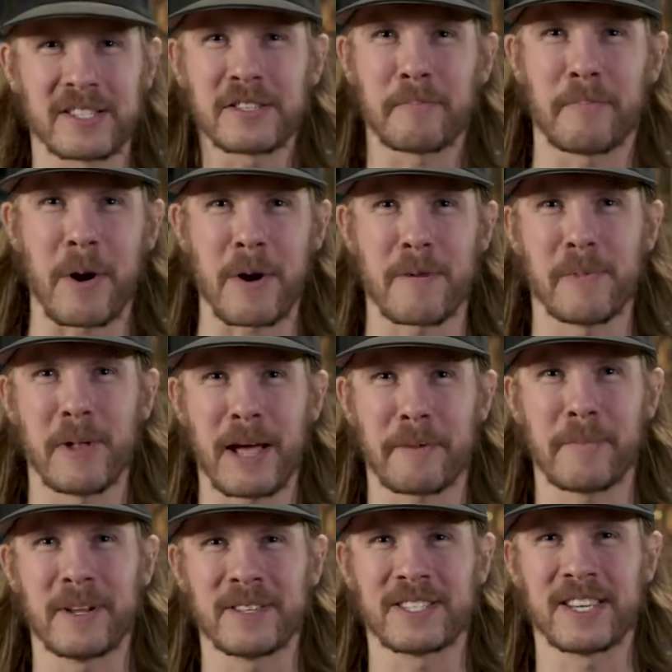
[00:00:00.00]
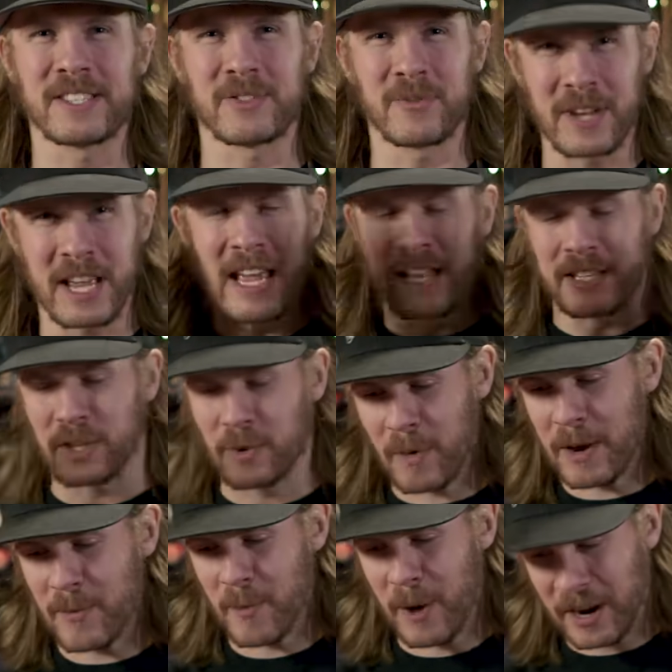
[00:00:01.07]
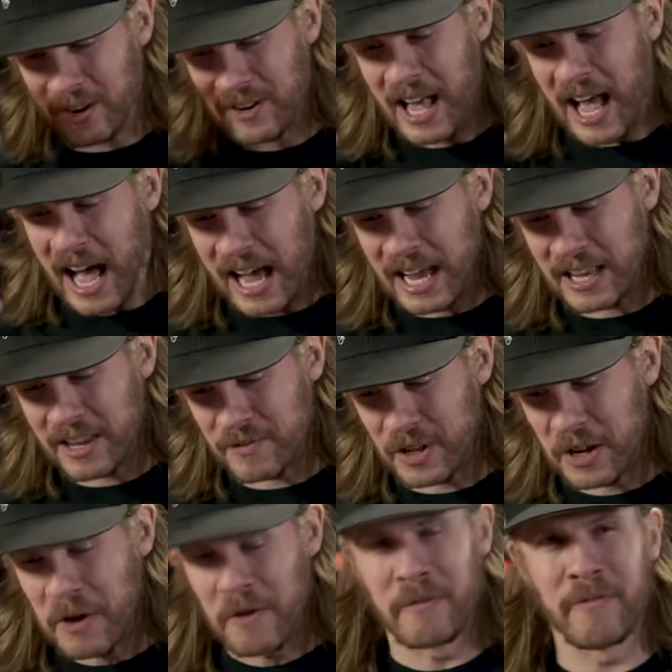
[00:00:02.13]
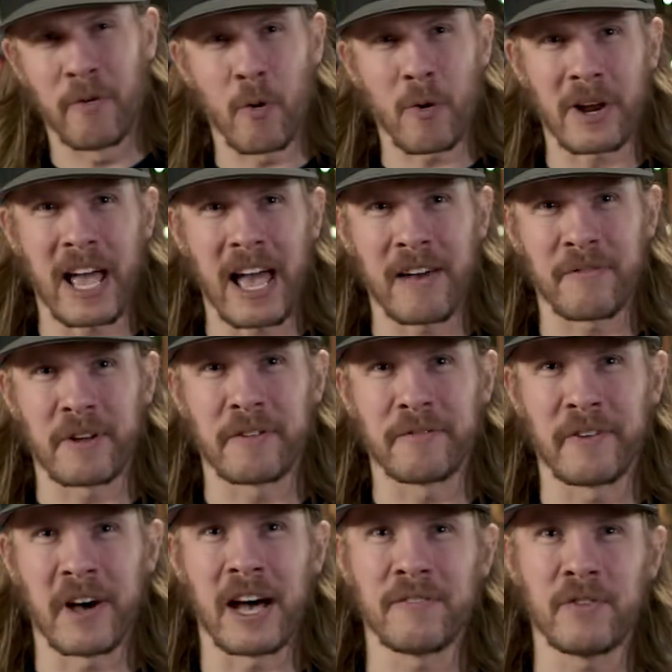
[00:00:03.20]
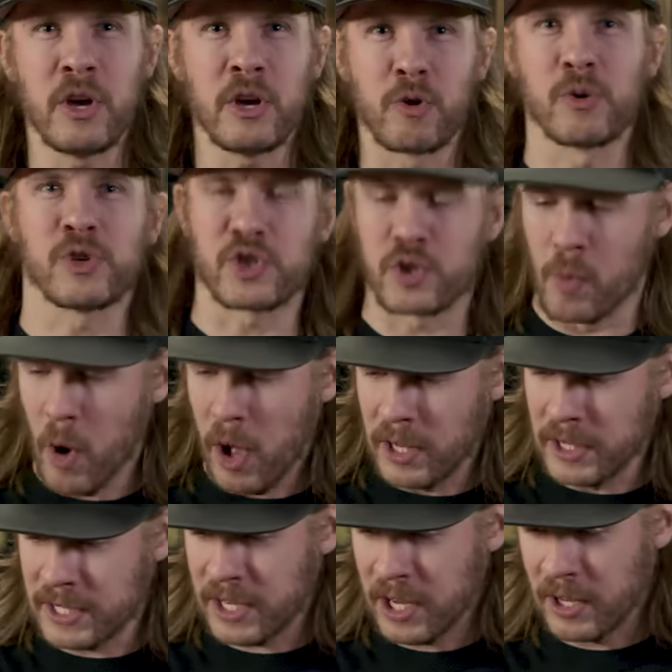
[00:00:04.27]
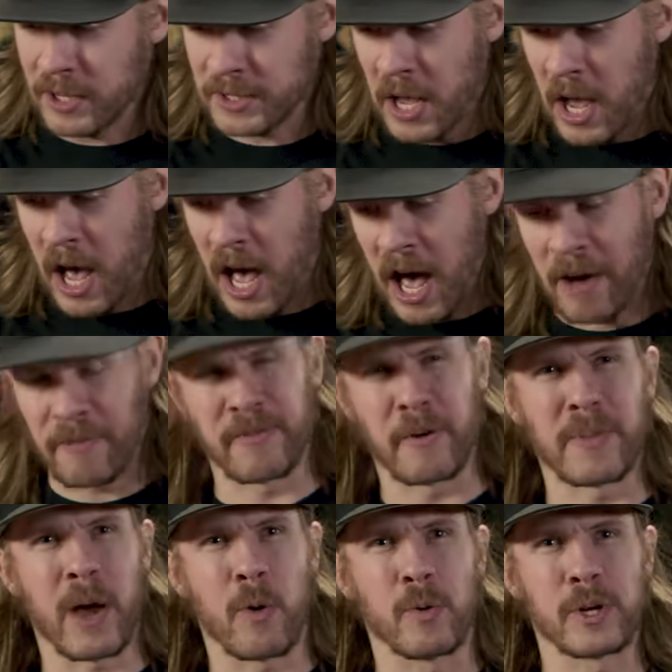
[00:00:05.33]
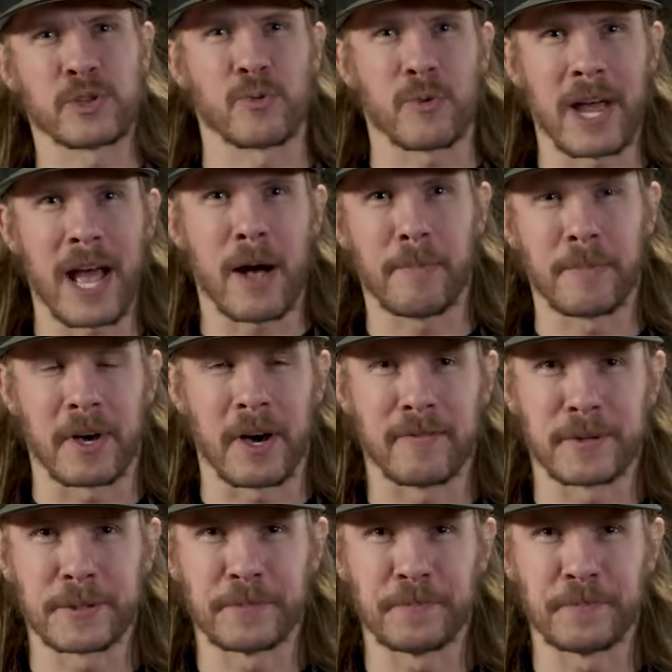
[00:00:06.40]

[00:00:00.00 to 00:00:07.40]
is a part of black metal's history. It's a great record. I give it 4.5 out of 5 Christian Wallen skulls from that Witchery album cover.